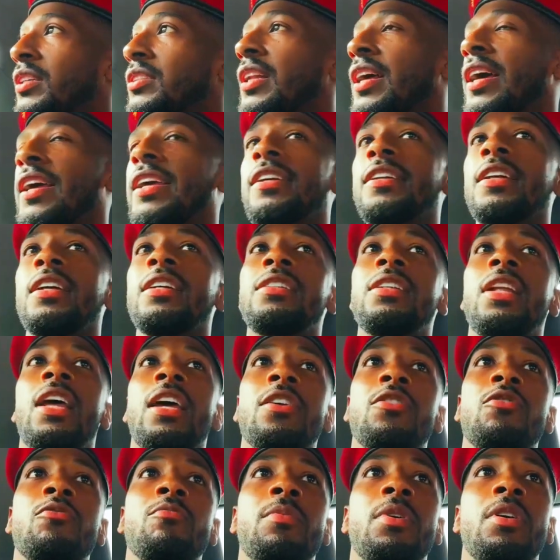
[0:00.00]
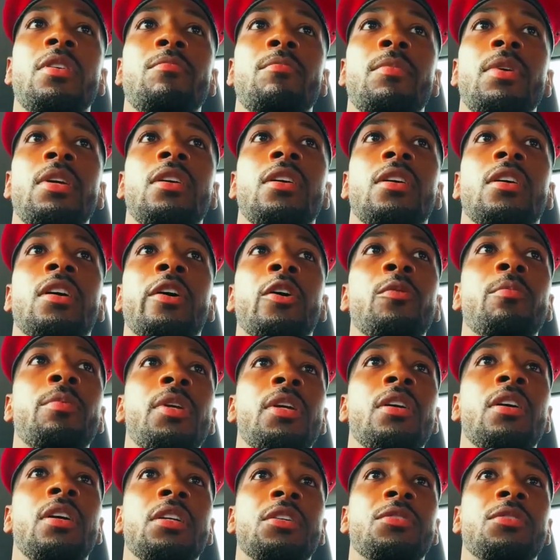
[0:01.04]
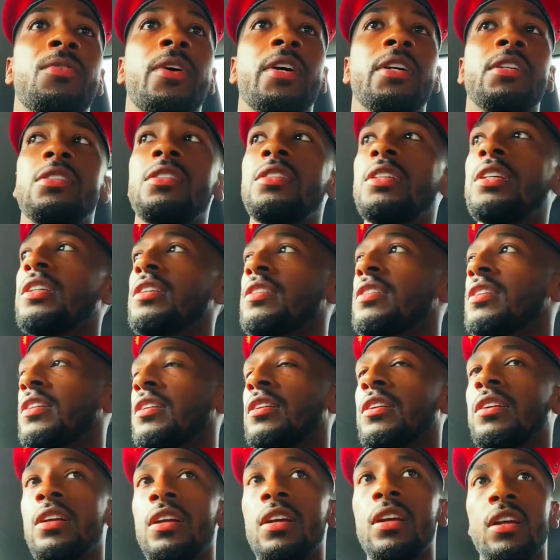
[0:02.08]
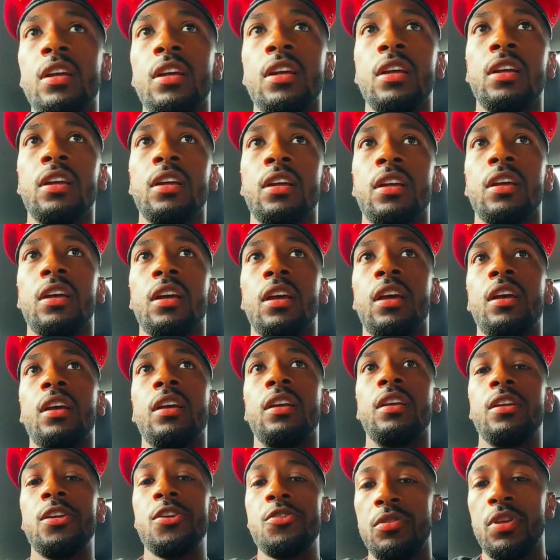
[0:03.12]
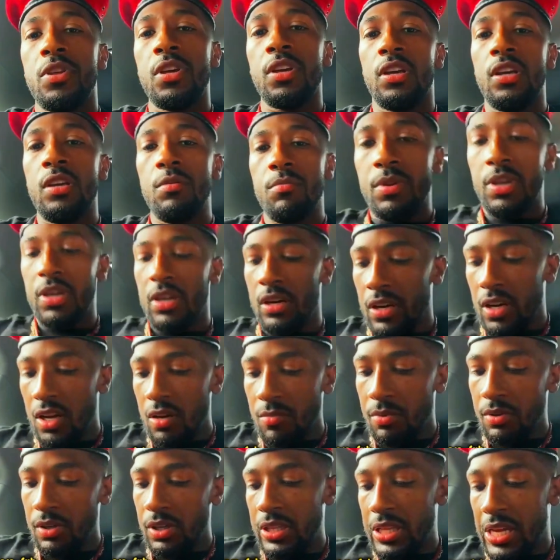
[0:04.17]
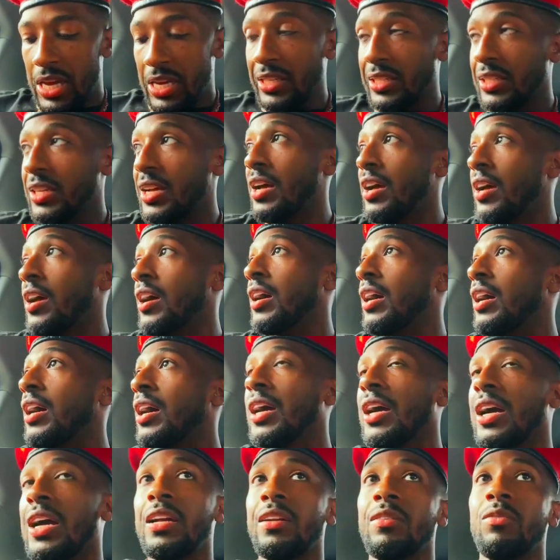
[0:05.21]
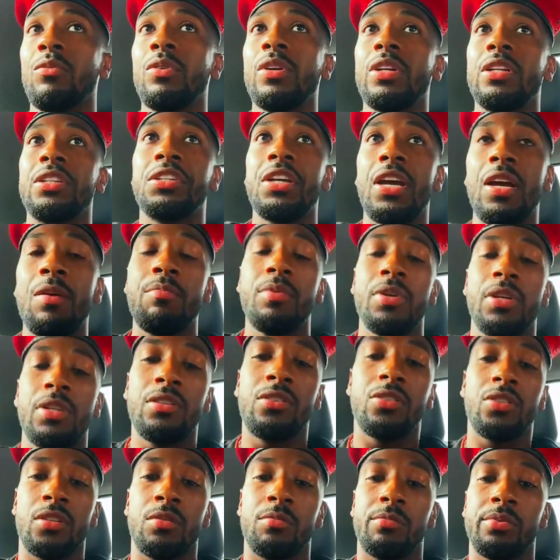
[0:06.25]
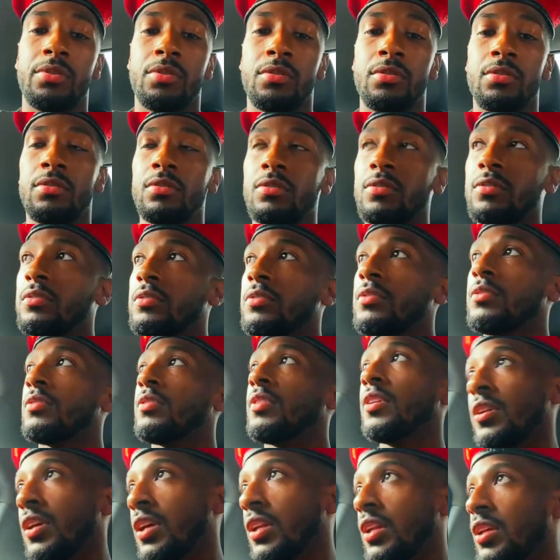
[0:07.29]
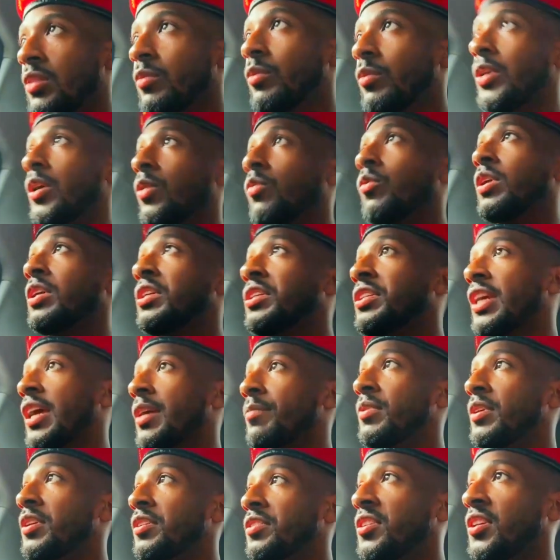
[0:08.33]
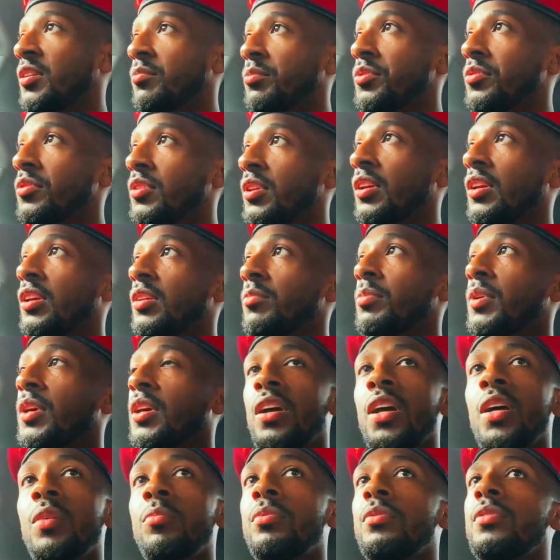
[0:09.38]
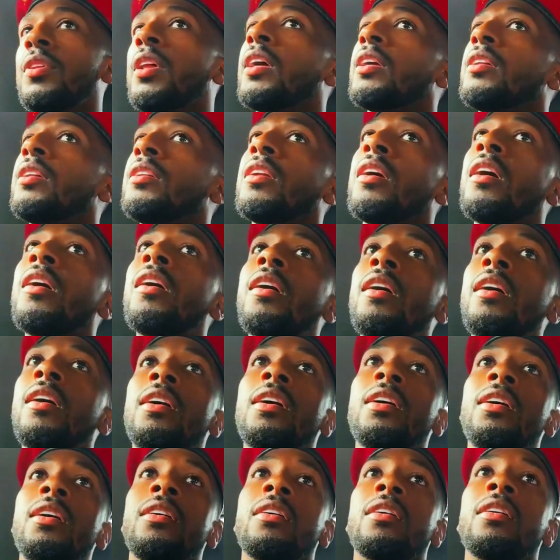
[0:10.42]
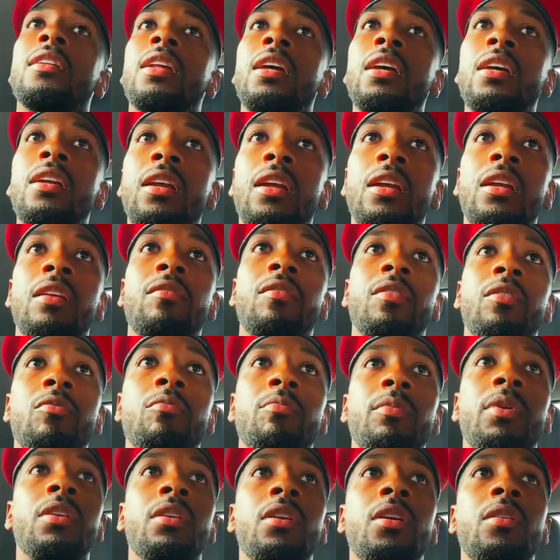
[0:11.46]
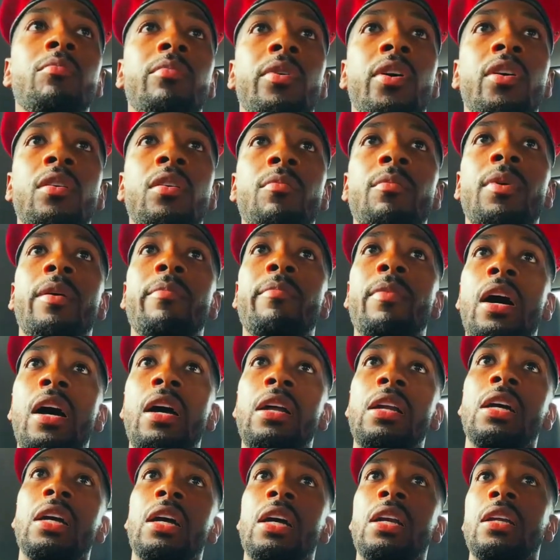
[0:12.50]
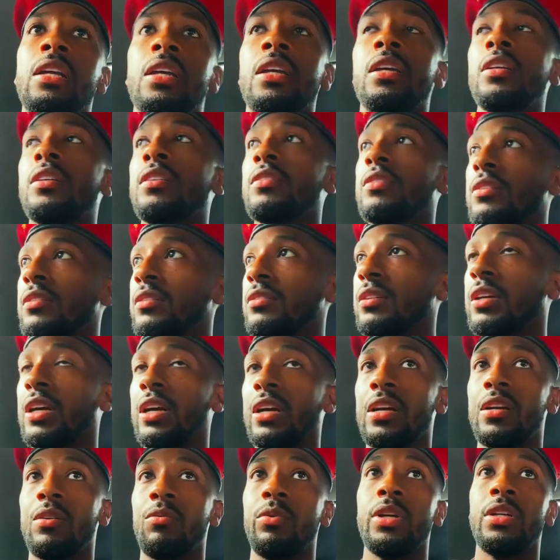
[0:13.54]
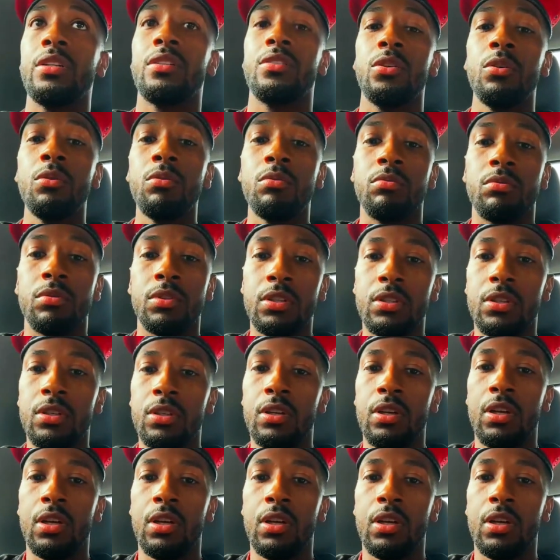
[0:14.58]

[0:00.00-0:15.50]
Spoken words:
That's like you meeting Kobe on his first season, and you think he being humble. He like, nah, I gotta win championships. And then he won one championship. You think he being humble? Like, nah, I ain't even humility, bro. In my mind, I gotta win two.